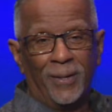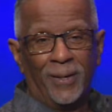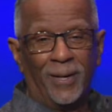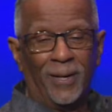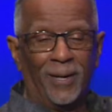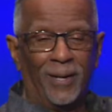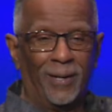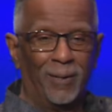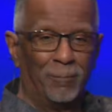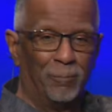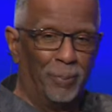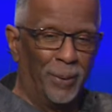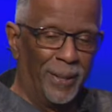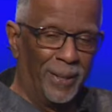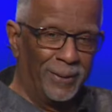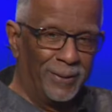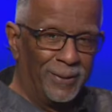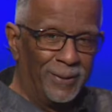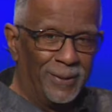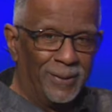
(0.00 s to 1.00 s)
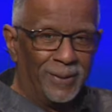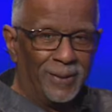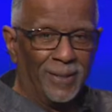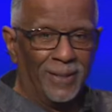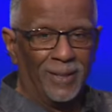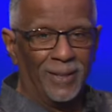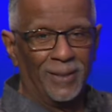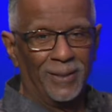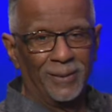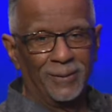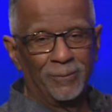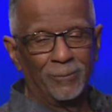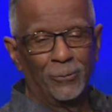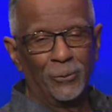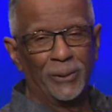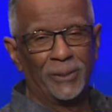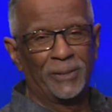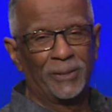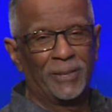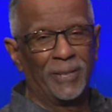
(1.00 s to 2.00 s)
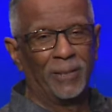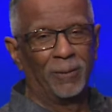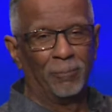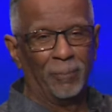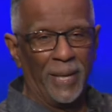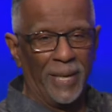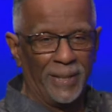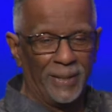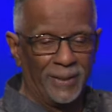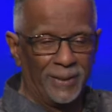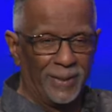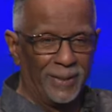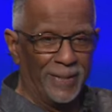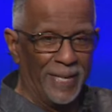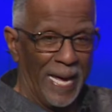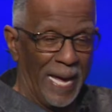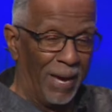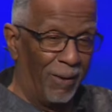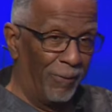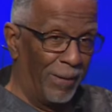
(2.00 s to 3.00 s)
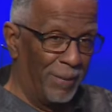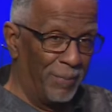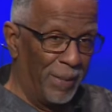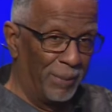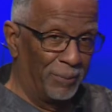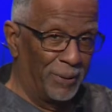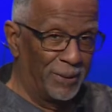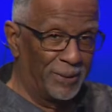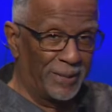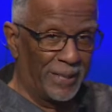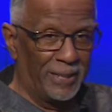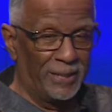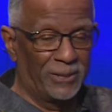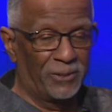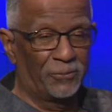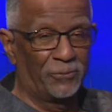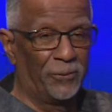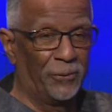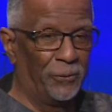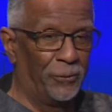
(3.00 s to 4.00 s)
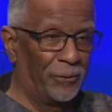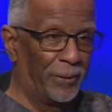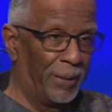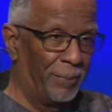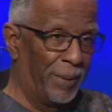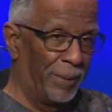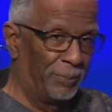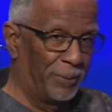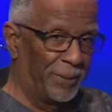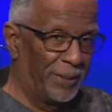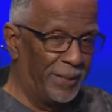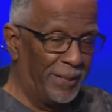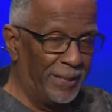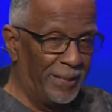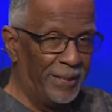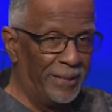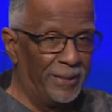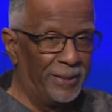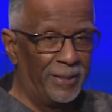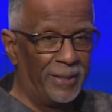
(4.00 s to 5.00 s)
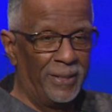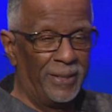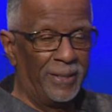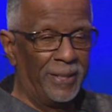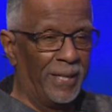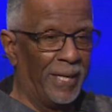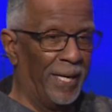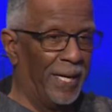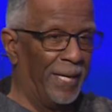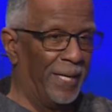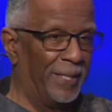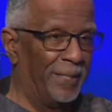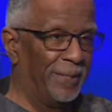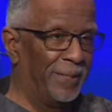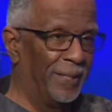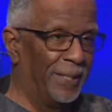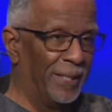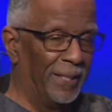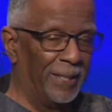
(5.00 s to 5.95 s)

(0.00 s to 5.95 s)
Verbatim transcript: But we still made it, and now I'm able to taste food, I'm able to eat, and